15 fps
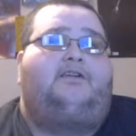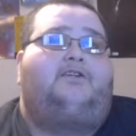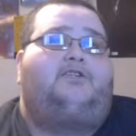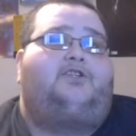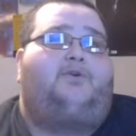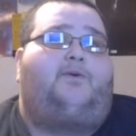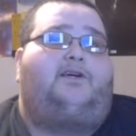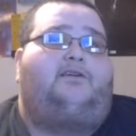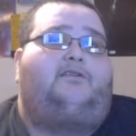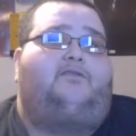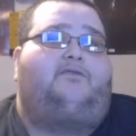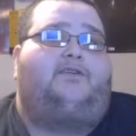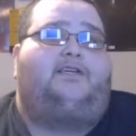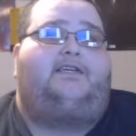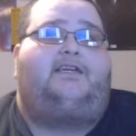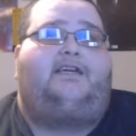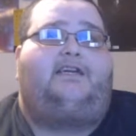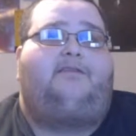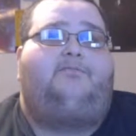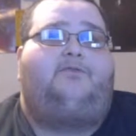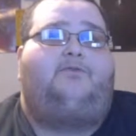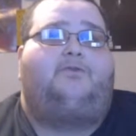12. A
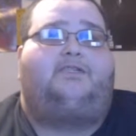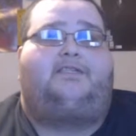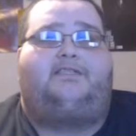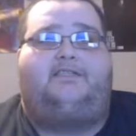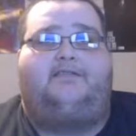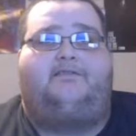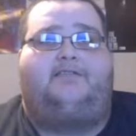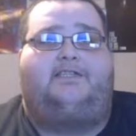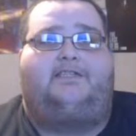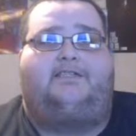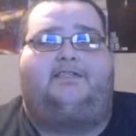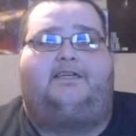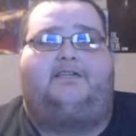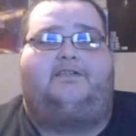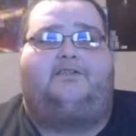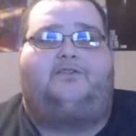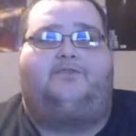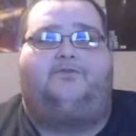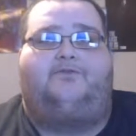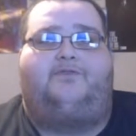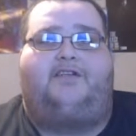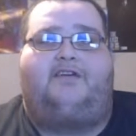game or series that
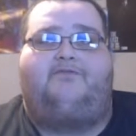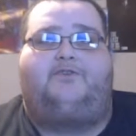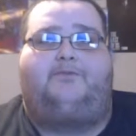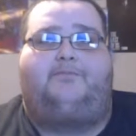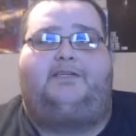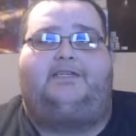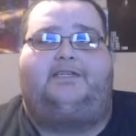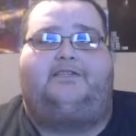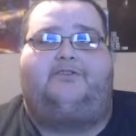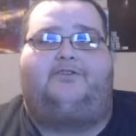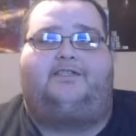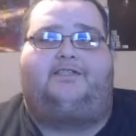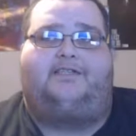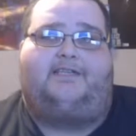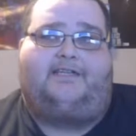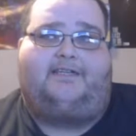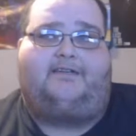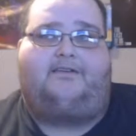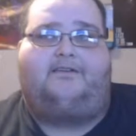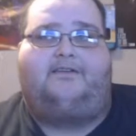you've never been interested in.